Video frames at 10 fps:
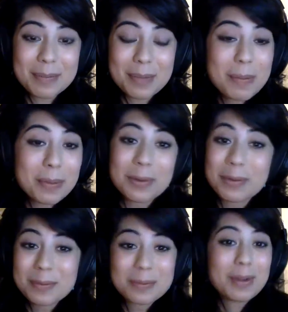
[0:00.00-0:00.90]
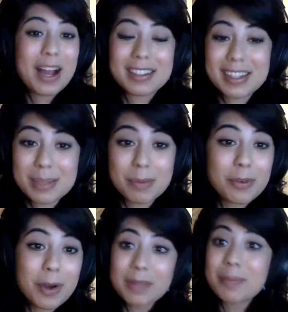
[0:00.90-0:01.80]
people practiced
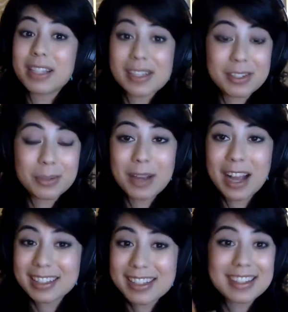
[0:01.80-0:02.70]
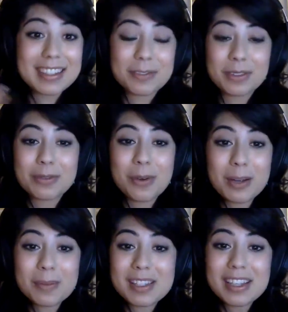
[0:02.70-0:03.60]
before, and many still practice in different
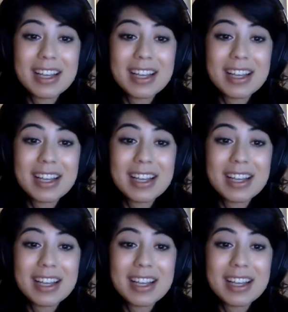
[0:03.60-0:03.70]
forms,